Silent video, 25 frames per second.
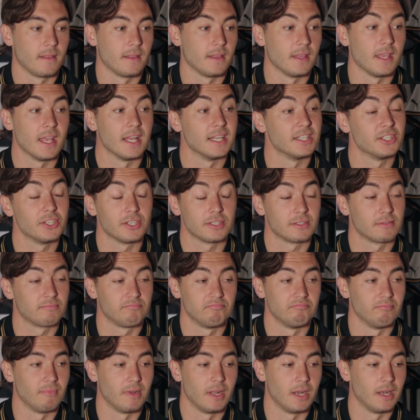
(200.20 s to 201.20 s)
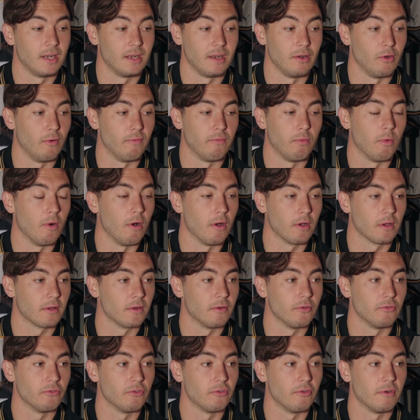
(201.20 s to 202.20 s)
yeah, just love
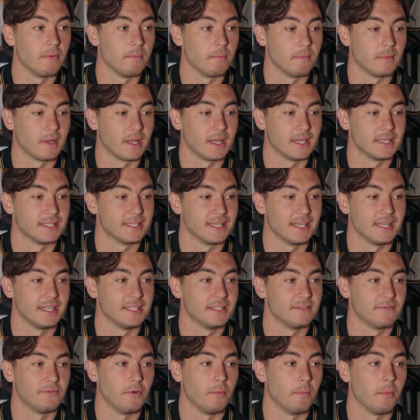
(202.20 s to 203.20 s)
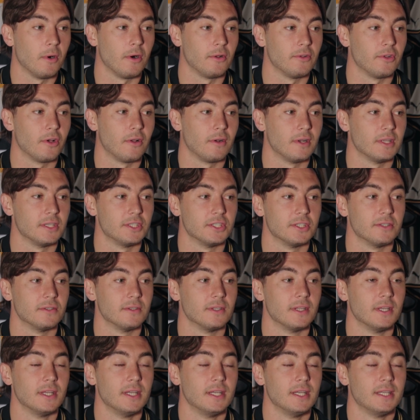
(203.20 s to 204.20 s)
working under him. Like I say, his football knowledge
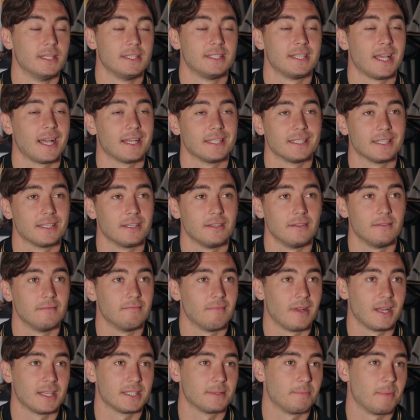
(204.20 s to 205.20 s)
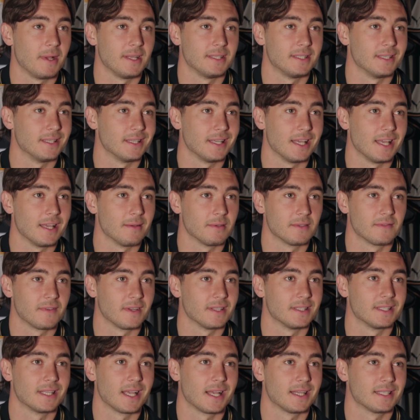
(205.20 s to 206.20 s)
and tactical aspect of the game is
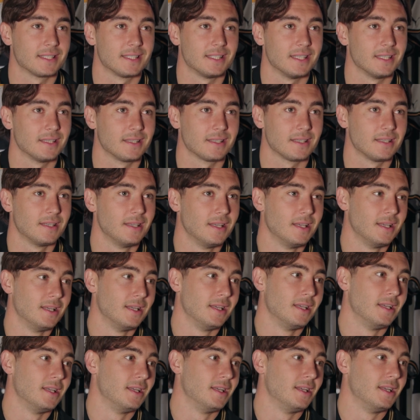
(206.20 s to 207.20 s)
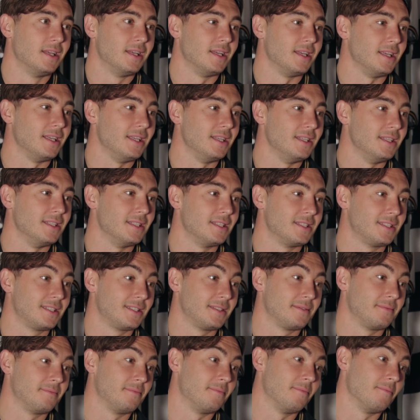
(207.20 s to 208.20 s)
fantastic.
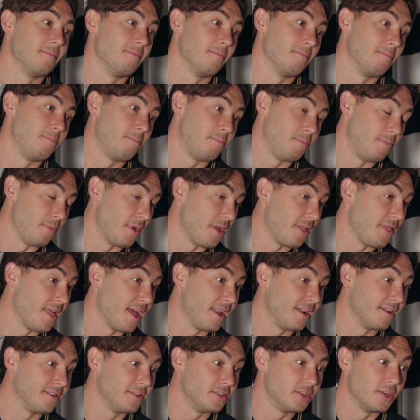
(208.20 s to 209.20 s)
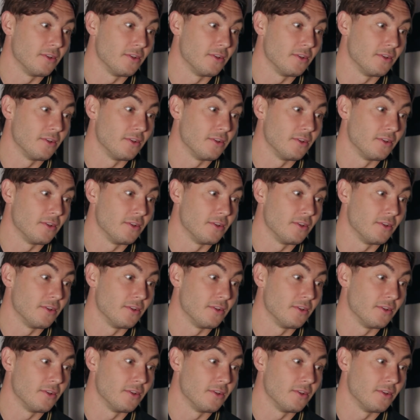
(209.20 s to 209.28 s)
He's, and then